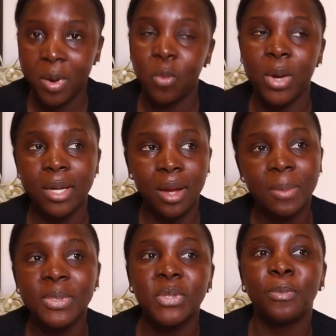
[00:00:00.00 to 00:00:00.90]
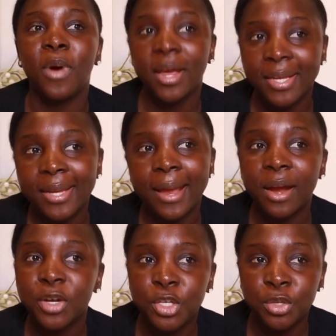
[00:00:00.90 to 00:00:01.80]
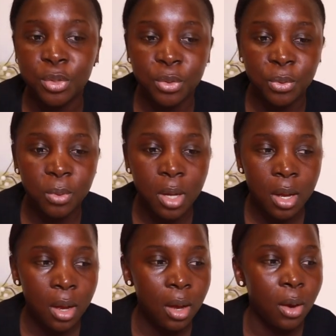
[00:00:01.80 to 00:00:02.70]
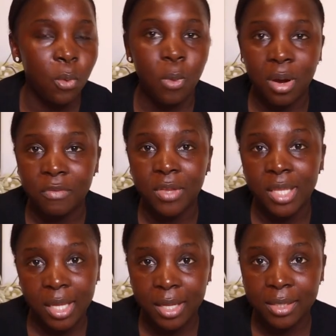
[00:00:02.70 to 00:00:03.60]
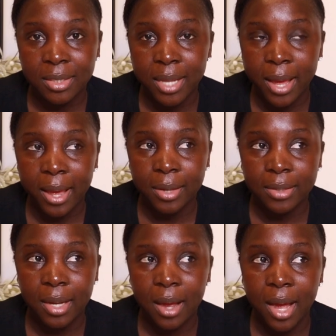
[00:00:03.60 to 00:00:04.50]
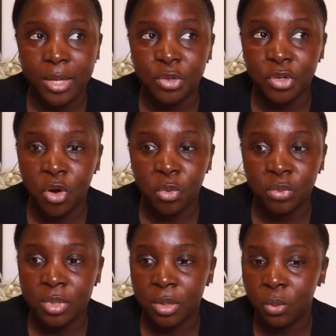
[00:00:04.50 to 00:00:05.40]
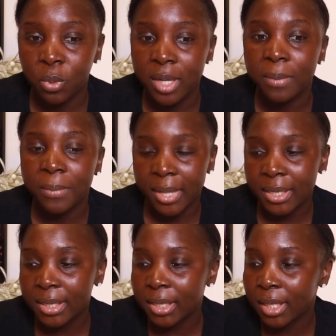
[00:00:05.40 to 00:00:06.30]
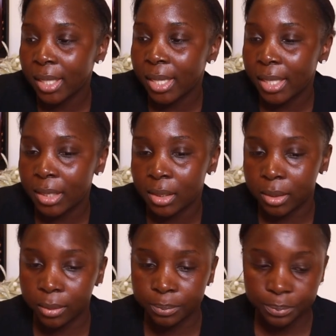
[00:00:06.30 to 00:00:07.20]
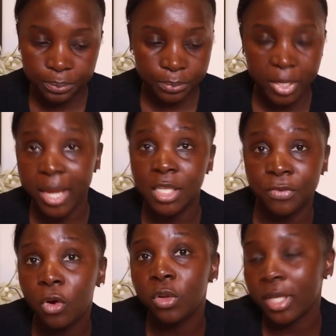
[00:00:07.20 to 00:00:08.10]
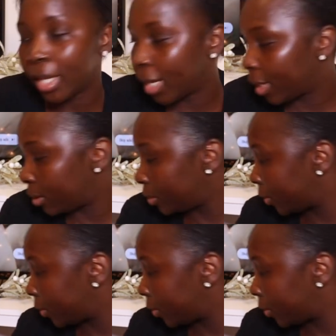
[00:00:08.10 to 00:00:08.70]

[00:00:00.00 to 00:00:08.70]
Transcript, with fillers: But when it comes to body care too, one of the things that I don't want to miss is exfoliating.